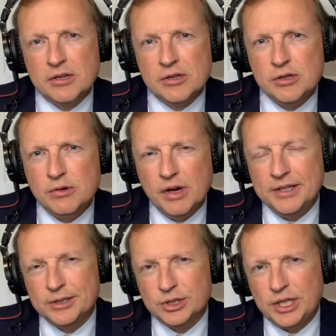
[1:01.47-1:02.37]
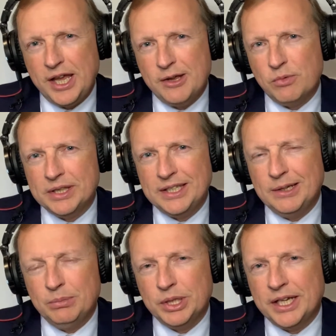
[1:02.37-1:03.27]
you understand what the
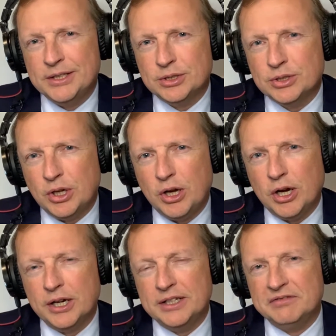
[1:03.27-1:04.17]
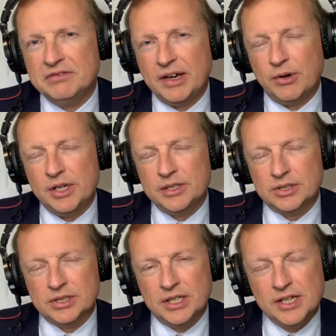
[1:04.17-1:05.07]
implications are in
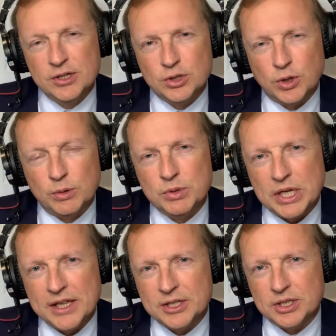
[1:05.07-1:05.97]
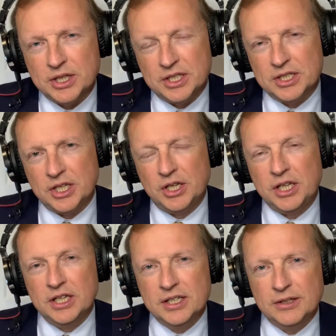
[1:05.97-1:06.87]
various circumstances that the study
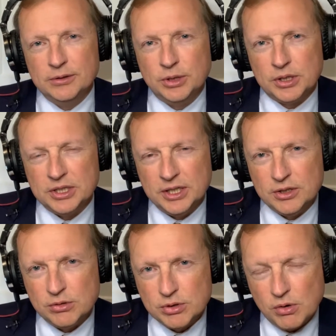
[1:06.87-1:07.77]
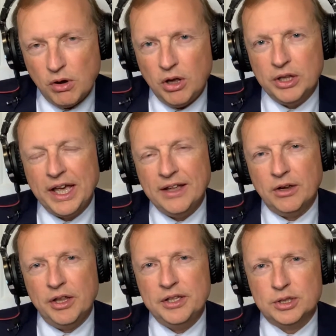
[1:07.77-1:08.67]
looked into. So all that
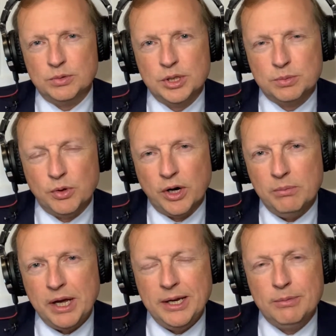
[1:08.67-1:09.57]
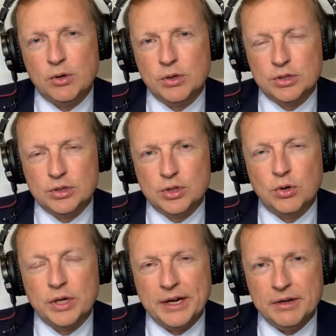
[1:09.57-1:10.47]
on this week's program. My name, of course, is
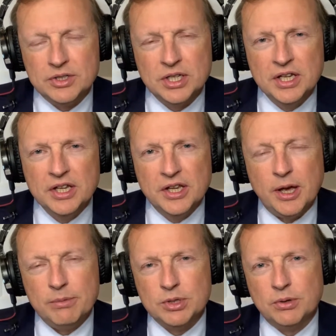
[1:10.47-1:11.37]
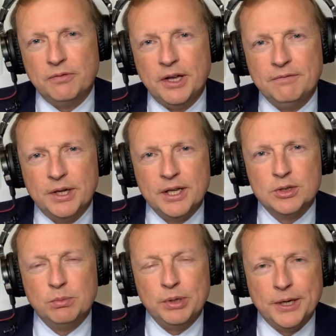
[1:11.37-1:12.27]
Joel Garris. I'm a certified
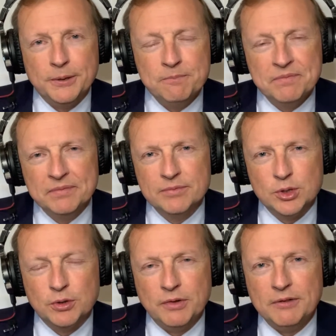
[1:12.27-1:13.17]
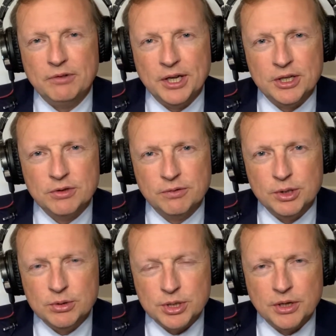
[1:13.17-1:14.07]
financial planner, certified financial
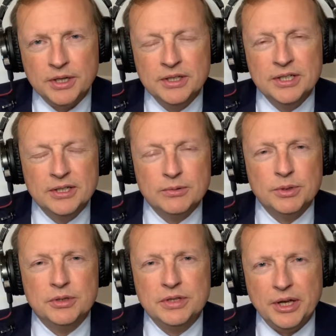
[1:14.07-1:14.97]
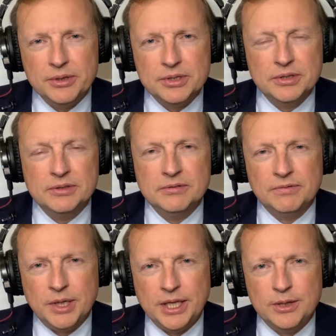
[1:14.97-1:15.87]
fiduciary with Nelson
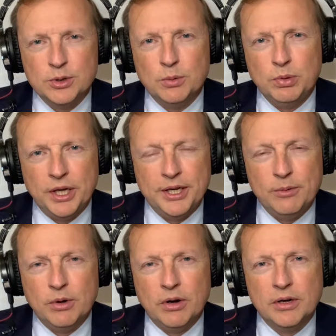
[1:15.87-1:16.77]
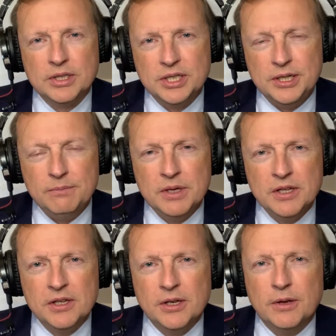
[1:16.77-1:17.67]
Financial Planning, where our team
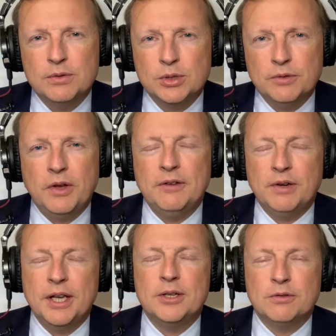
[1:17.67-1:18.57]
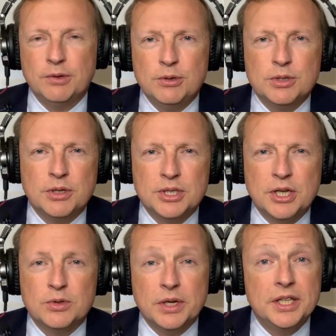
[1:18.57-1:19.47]
of certified financial fiduciary
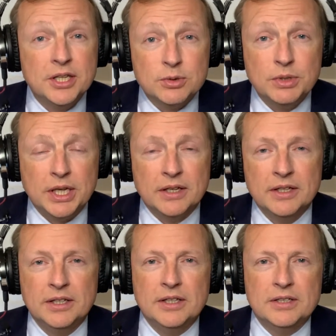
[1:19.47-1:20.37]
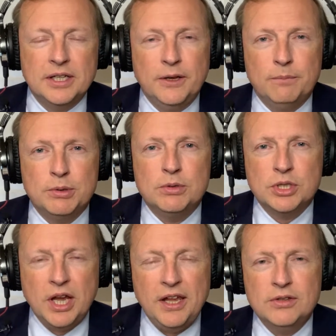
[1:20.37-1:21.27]
stands ready this week to help you
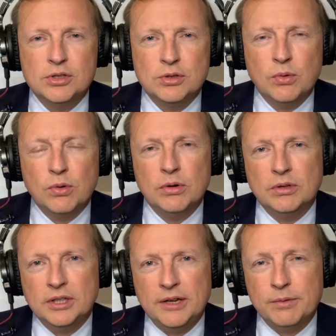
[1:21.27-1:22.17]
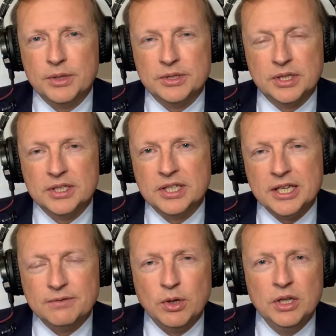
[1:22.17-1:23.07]
change your life with a
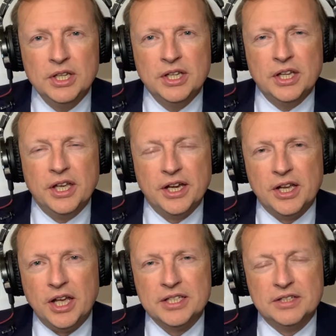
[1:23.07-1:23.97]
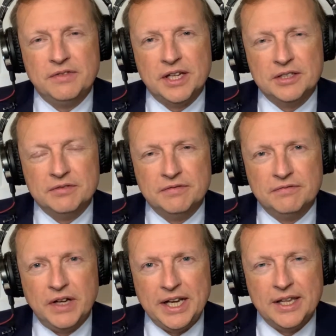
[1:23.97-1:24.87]
successful and cost-effective
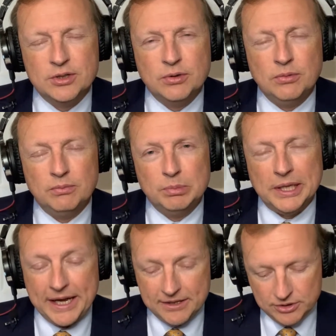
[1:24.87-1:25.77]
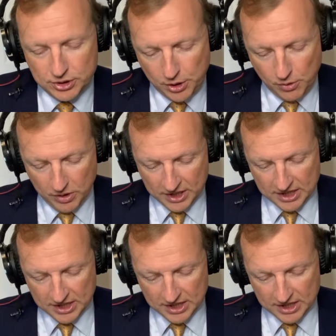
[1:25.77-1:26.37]
financial plan. So